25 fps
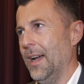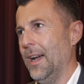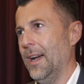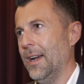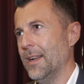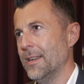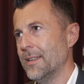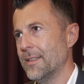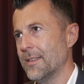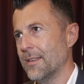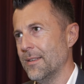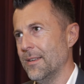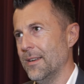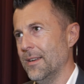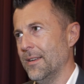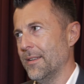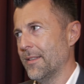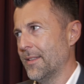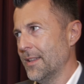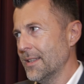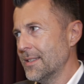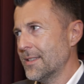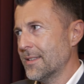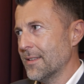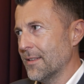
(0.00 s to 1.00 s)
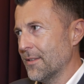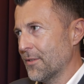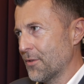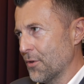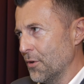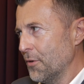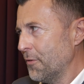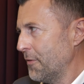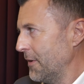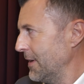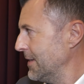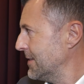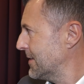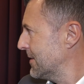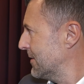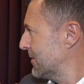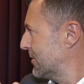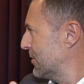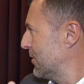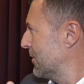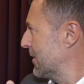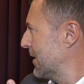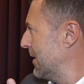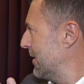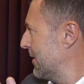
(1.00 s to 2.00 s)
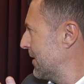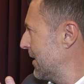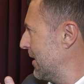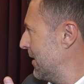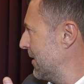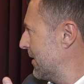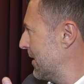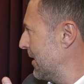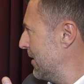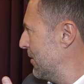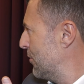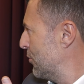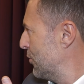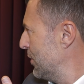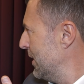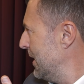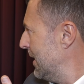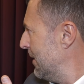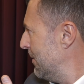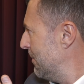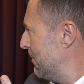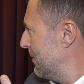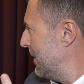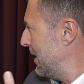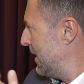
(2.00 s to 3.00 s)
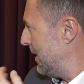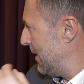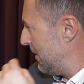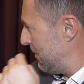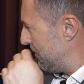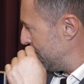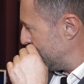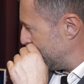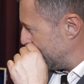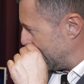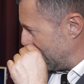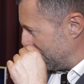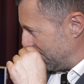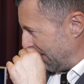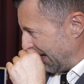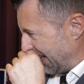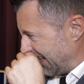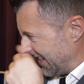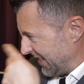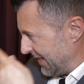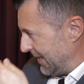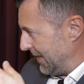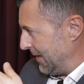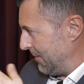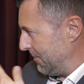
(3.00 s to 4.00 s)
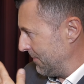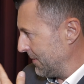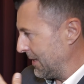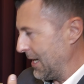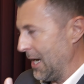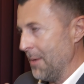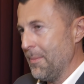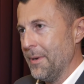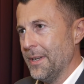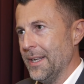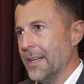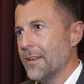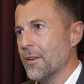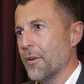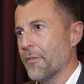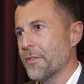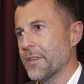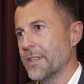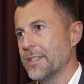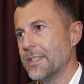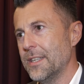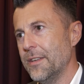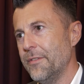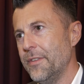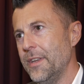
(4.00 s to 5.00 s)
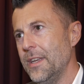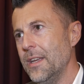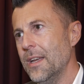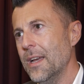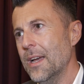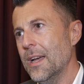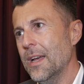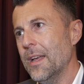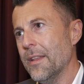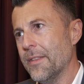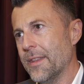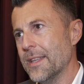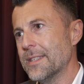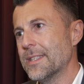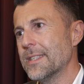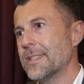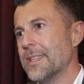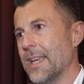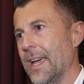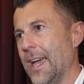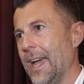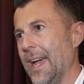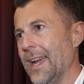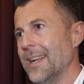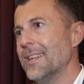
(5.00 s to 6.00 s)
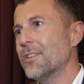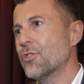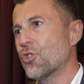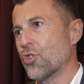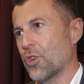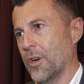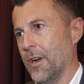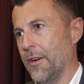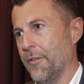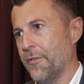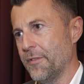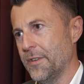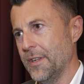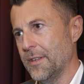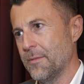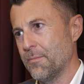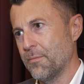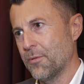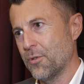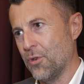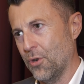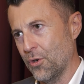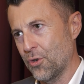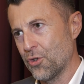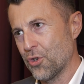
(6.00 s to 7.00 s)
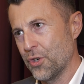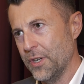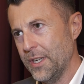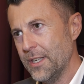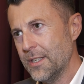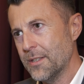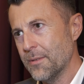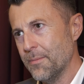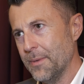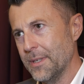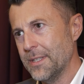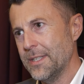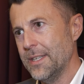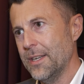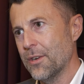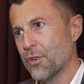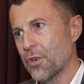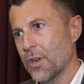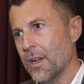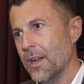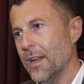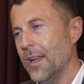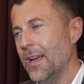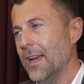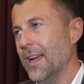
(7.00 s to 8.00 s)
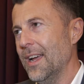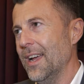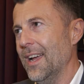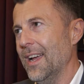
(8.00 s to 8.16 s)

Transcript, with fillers: And uh, this surface, so the, the, the rear, um, the back um, cabinet of the TV, this is a handcrafted concrete material.